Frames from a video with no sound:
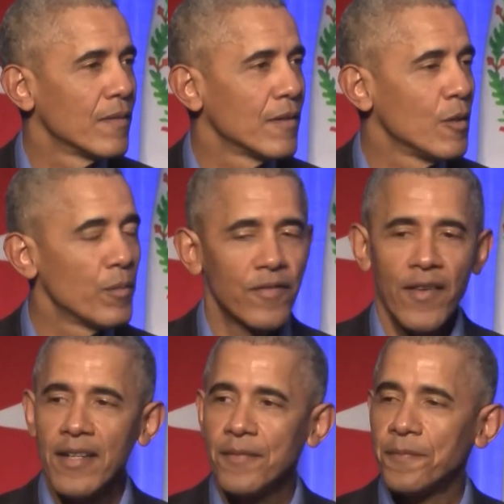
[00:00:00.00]
human
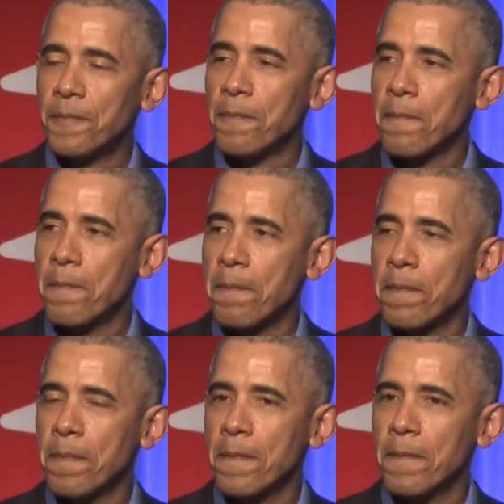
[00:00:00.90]
fate.
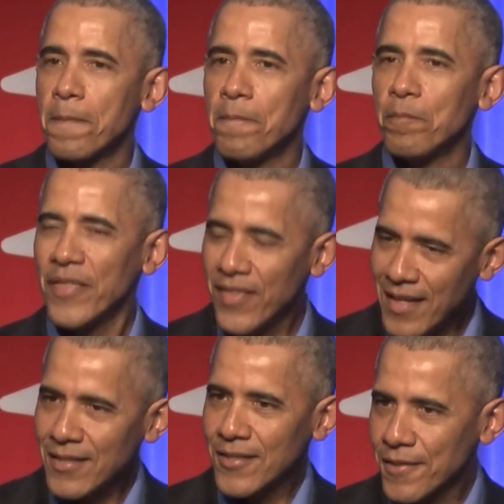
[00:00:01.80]
But
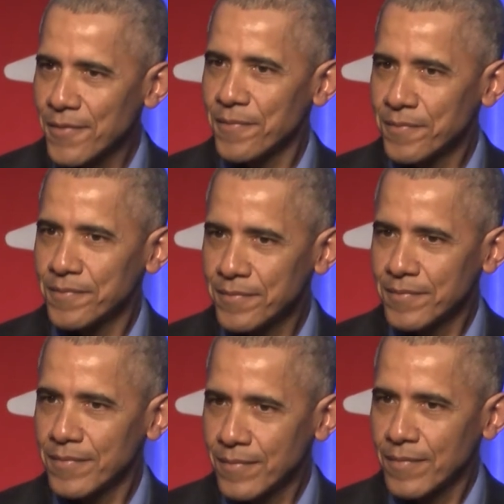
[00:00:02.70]
this
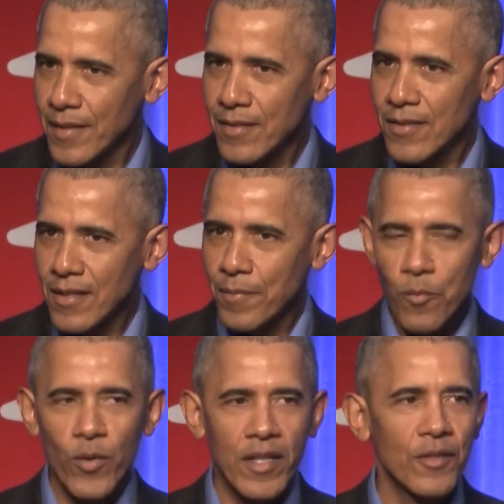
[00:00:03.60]
is
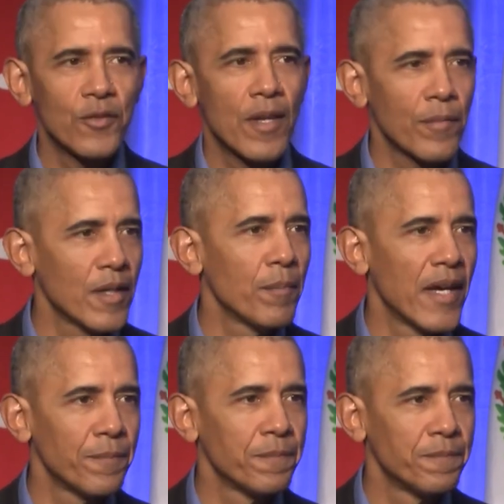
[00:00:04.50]
something we can do something
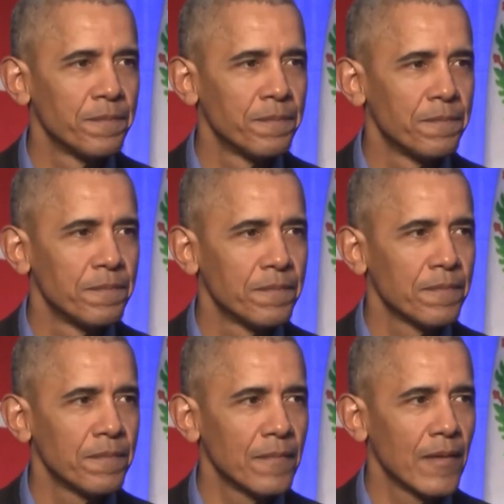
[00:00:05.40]
about.
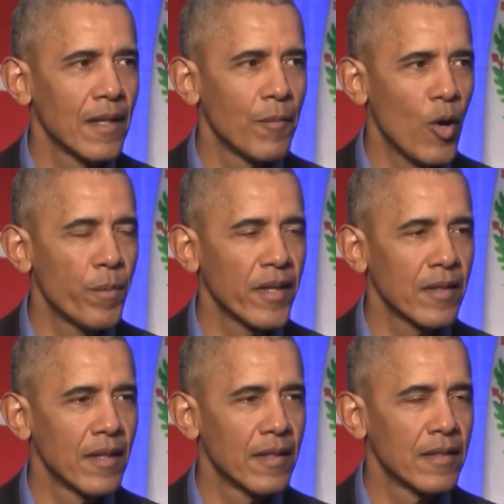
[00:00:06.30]
And I'm hoping
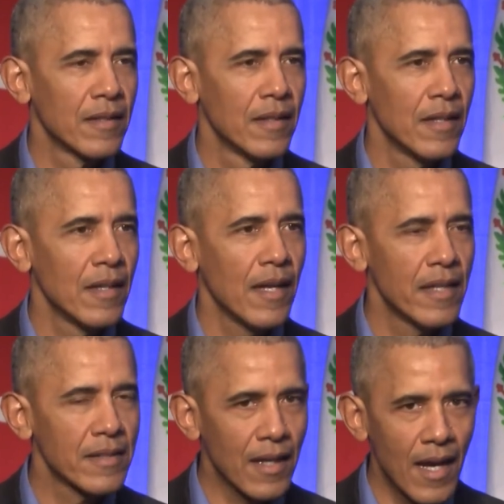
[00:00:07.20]
that
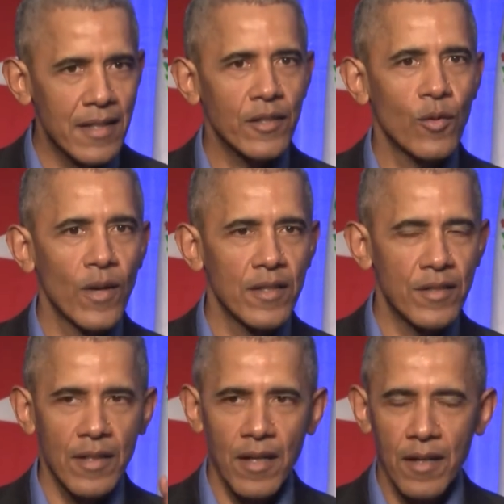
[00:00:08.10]
as a
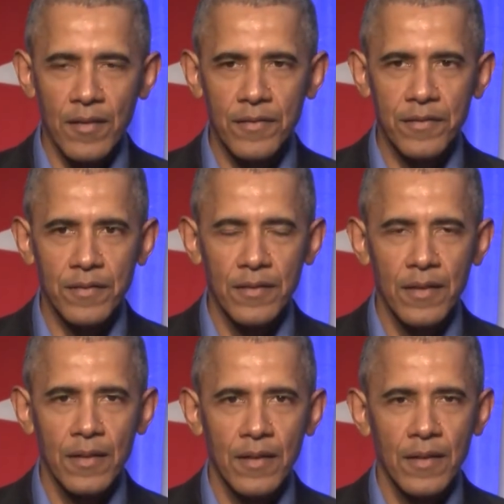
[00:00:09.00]
consequence of
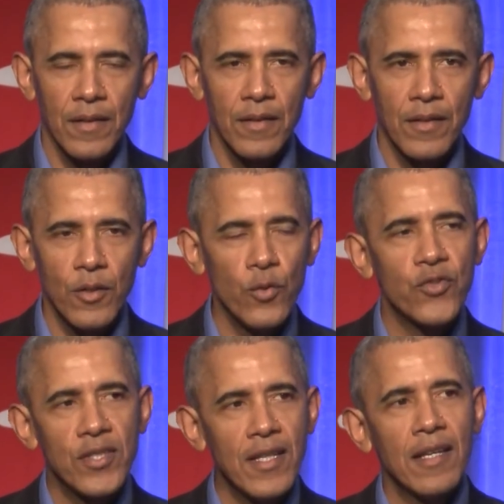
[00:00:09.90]
you
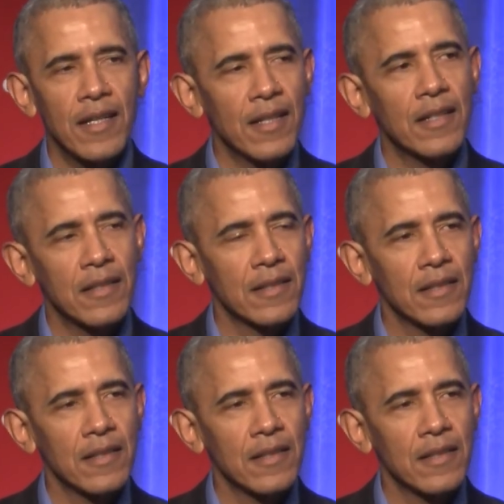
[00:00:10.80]
seeing